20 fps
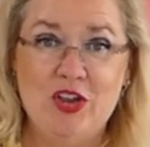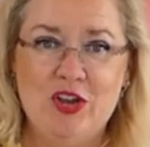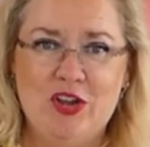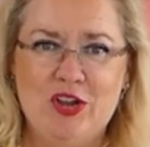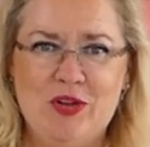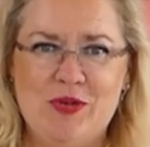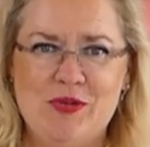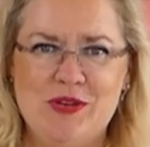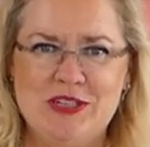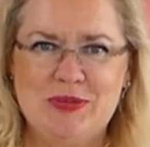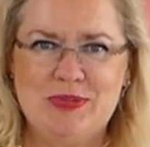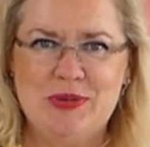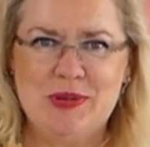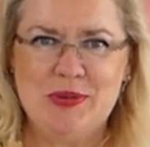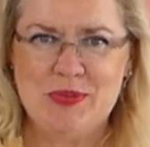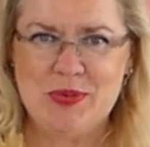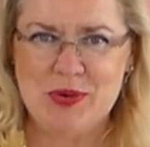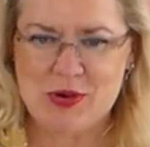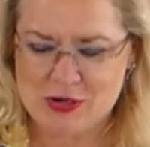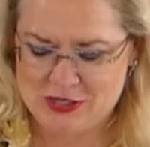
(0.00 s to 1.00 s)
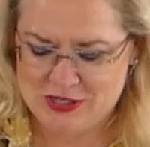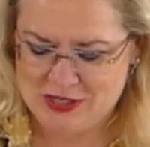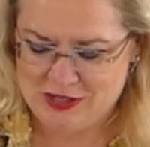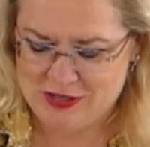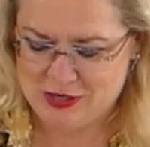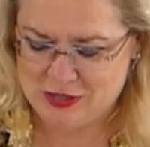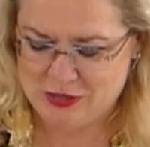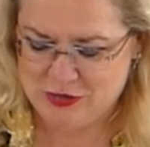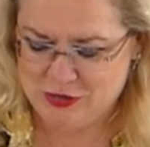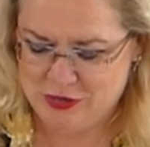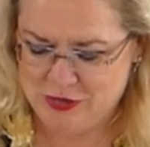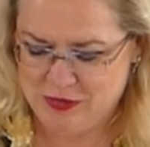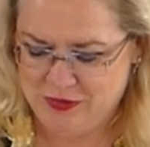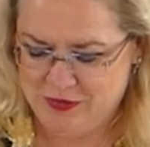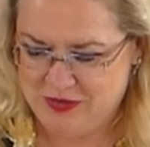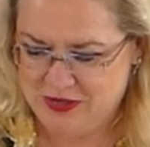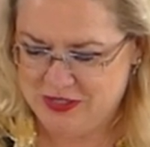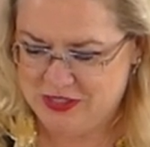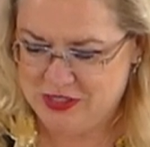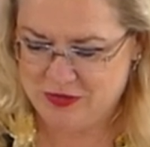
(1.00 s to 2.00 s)
you could always put more cilantro
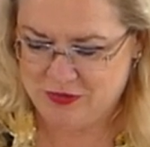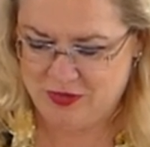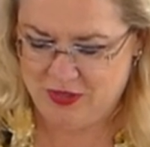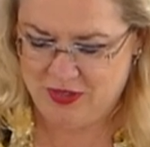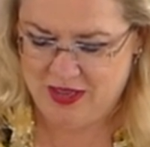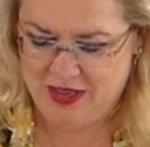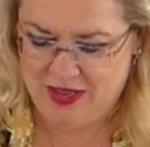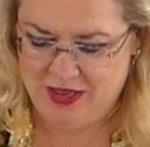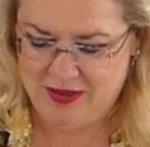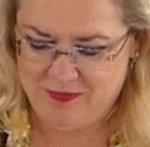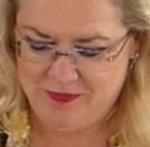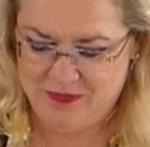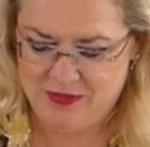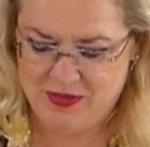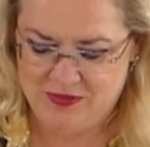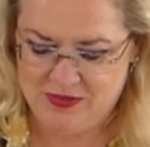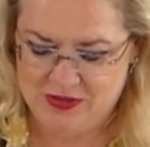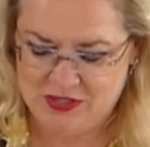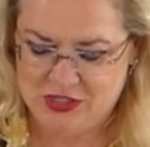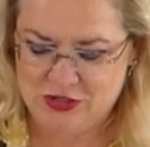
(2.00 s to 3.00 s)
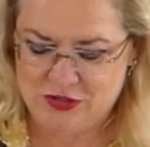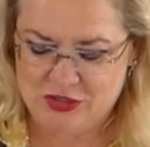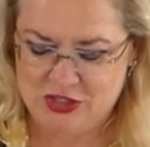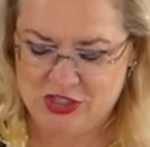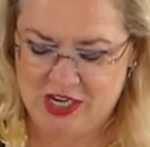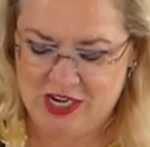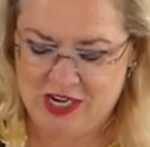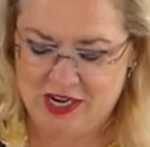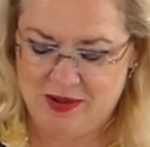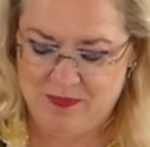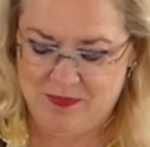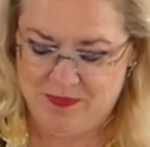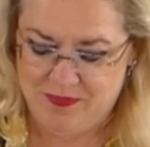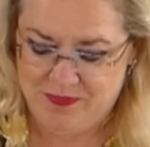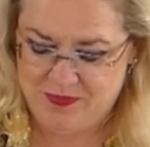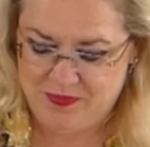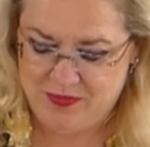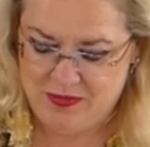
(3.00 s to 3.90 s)
if it's your thing, if it's your jam.